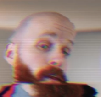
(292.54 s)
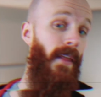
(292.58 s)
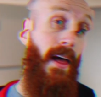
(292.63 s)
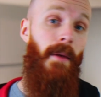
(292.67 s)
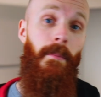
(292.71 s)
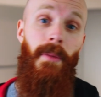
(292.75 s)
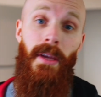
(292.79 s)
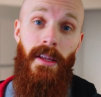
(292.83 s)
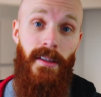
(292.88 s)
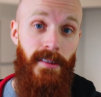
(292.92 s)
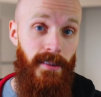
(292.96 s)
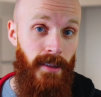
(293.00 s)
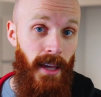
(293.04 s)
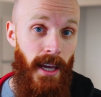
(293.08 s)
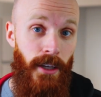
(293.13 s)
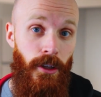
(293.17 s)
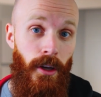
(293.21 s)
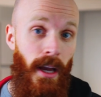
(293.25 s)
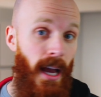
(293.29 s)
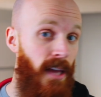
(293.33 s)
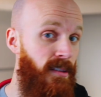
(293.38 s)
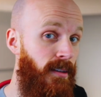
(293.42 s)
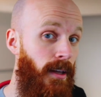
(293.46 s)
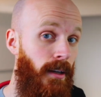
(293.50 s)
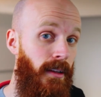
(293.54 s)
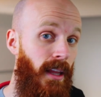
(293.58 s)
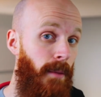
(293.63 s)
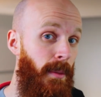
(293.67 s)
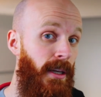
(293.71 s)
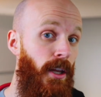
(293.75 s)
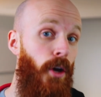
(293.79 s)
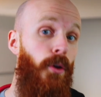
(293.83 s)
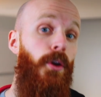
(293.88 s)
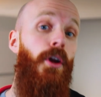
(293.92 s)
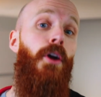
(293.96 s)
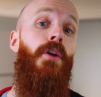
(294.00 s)
that being said, you guys gotta let me
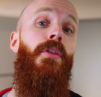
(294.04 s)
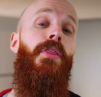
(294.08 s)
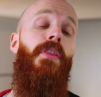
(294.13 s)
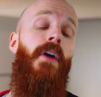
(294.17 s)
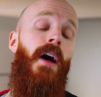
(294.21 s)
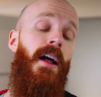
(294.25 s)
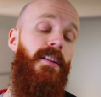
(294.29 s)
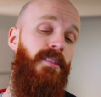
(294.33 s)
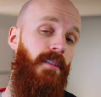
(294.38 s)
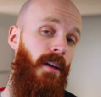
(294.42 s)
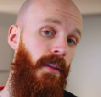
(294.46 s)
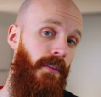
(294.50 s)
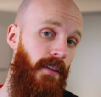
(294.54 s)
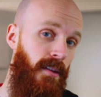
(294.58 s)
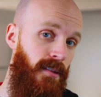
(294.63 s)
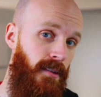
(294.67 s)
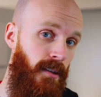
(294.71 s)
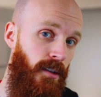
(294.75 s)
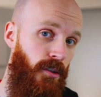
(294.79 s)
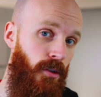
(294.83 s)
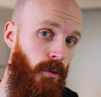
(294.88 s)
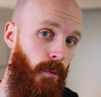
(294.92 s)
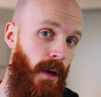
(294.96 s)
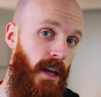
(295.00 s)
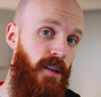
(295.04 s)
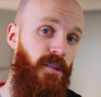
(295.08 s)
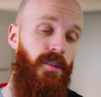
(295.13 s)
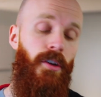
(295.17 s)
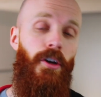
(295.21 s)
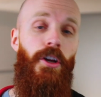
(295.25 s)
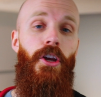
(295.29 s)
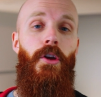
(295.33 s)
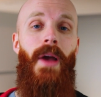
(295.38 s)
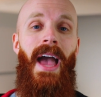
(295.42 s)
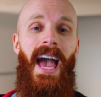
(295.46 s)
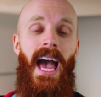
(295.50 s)
know your thoughts on this situation.
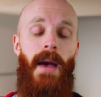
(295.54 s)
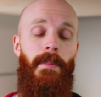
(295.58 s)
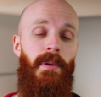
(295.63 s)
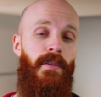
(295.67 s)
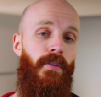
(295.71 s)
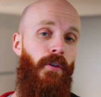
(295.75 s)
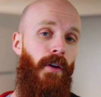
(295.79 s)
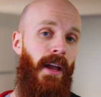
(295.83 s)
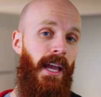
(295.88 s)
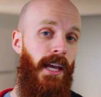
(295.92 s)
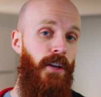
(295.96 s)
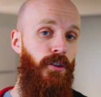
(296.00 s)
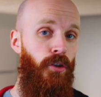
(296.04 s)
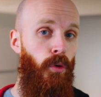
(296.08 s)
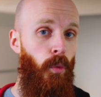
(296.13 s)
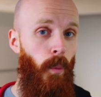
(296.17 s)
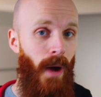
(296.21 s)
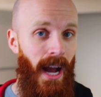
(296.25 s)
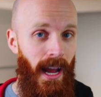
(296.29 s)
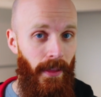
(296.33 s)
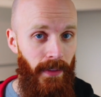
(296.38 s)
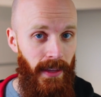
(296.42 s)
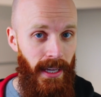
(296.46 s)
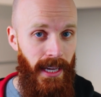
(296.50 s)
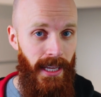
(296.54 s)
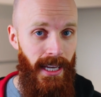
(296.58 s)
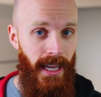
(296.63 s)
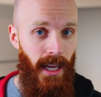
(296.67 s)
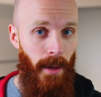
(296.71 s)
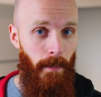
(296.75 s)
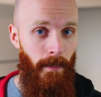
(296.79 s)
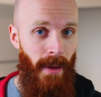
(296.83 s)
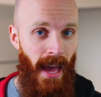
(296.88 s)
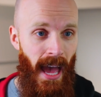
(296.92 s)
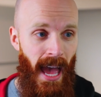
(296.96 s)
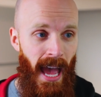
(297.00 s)
Are you happy for Andrew Wylie getting
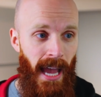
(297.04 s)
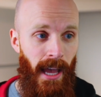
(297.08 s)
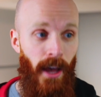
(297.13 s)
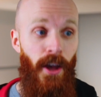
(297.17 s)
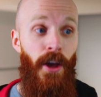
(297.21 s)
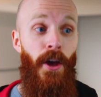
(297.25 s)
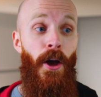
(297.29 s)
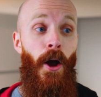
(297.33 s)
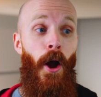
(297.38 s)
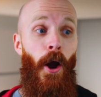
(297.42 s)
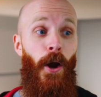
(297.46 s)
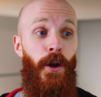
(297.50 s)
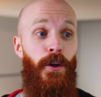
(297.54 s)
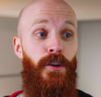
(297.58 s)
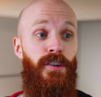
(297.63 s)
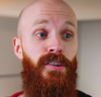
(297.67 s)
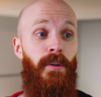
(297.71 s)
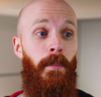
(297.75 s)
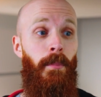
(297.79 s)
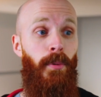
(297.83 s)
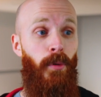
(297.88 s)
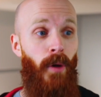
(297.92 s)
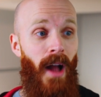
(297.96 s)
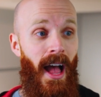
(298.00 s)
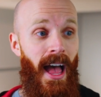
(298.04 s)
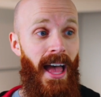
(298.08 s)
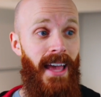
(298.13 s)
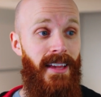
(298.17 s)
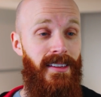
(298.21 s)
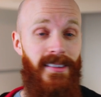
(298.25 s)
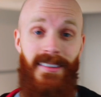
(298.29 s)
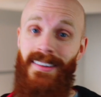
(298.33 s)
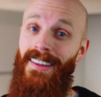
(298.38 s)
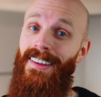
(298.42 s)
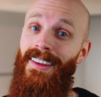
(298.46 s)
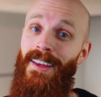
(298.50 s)
a bag? Are you
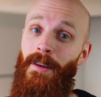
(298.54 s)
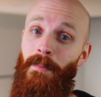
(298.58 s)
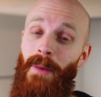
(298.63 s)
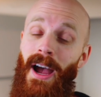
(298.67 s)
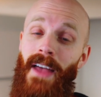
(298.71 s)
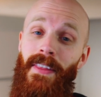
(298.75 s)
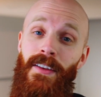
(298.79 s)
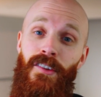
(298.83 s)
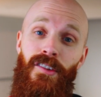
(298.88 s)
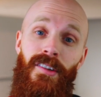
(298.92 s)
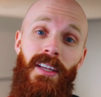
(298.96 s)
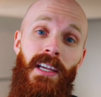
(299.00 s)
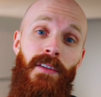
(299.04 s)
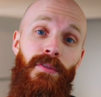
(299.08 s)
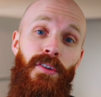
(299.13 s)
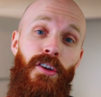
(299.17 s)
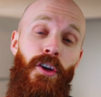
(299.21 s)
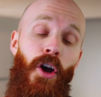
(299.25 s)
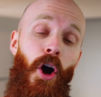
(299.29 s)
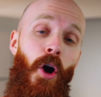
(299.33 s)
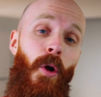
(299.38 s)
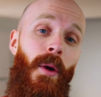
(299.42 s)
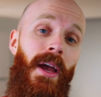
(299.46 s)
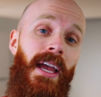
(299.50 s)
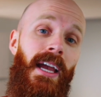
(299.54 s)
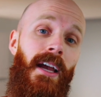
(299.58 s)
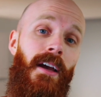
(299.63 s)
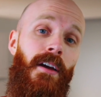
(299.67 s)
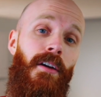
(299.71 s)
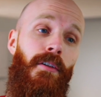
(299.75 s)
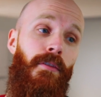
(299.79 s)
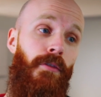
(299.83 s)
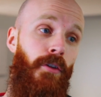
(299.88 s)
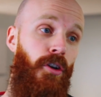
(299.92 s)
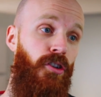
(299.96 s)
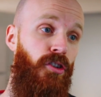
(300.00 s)
surprised by the Chiefs going for